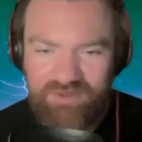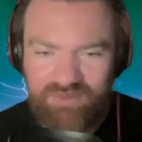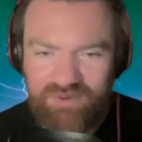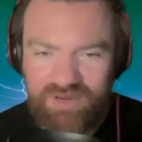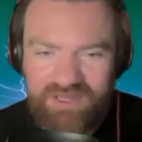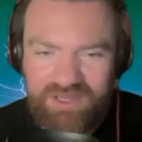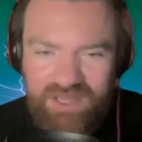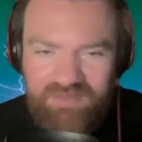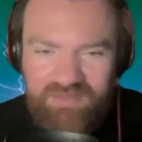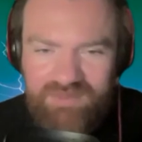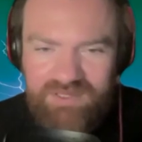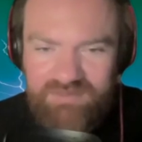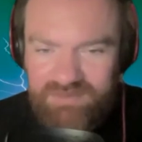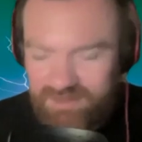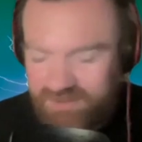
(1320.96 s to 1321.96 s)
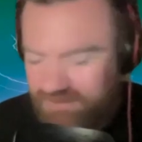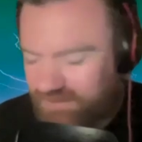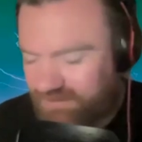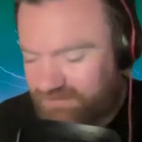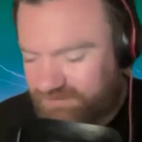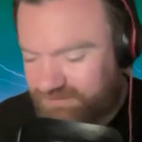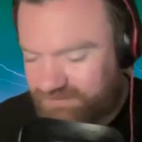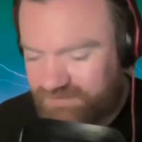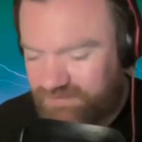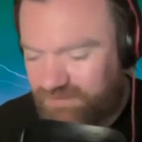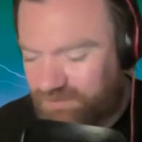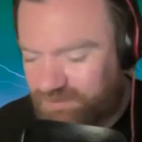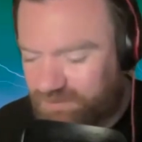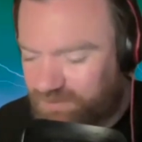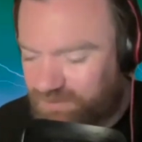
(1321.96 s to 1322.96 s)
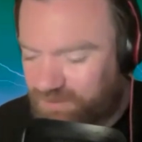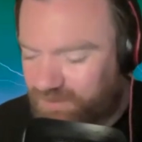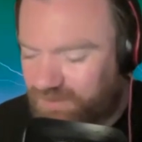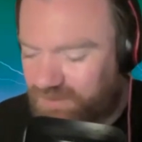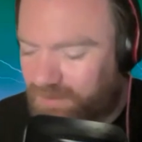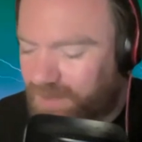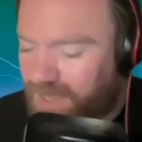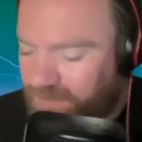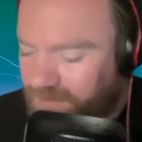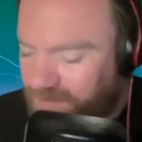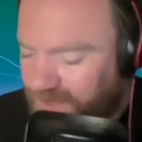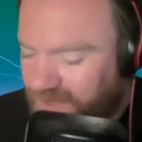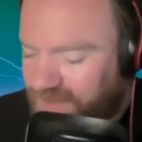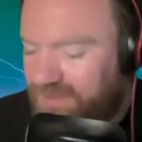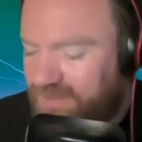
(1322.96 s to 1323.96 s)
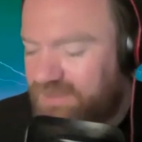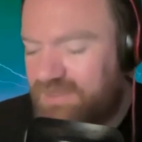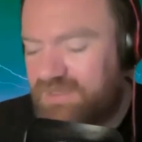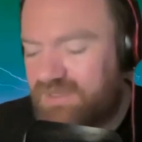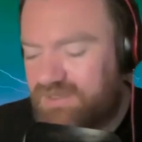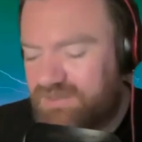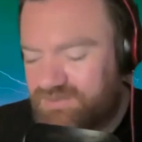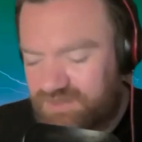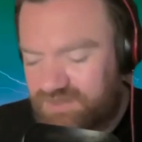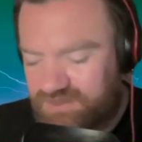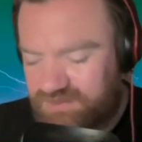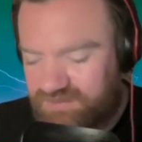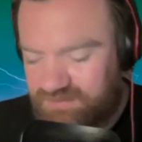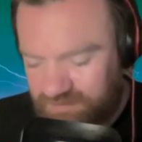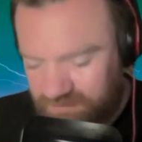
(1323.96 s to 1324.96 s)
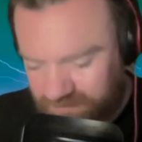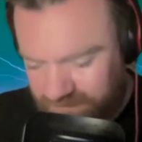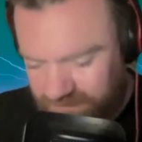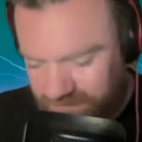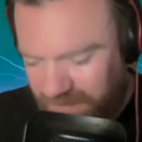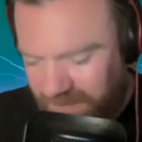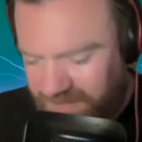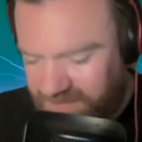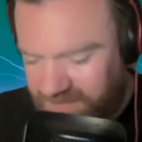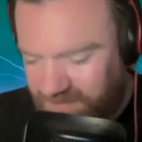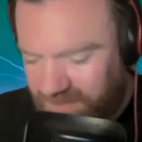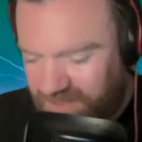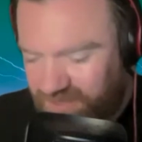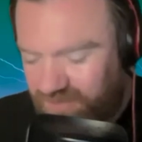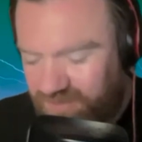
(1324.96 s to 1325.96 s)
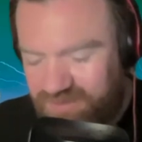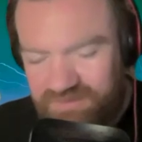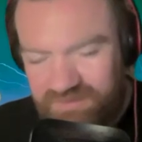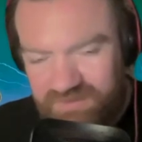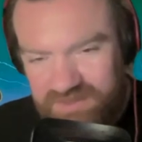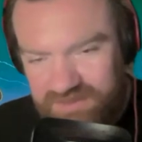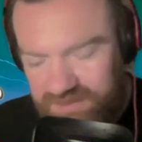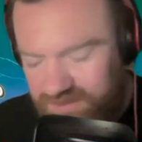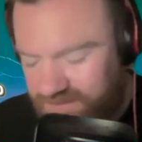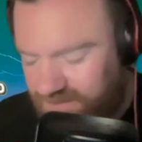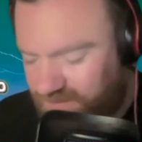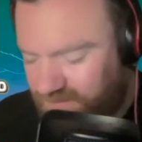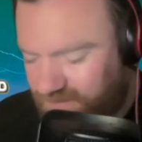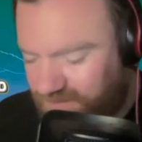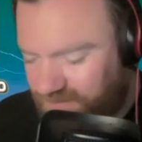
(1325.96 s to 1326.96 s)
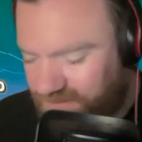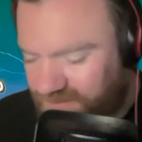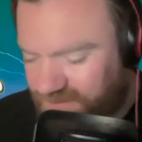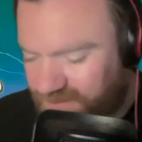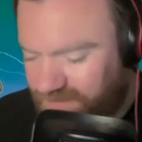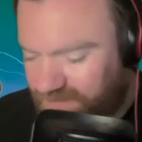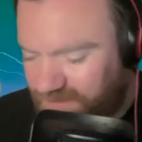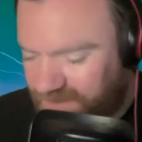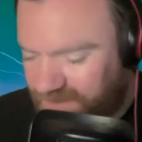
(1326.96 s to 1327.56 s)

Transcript: great game, and then we go, oh, what we were worried about. But just based on my knowledge of these things, I wouldn't risk him.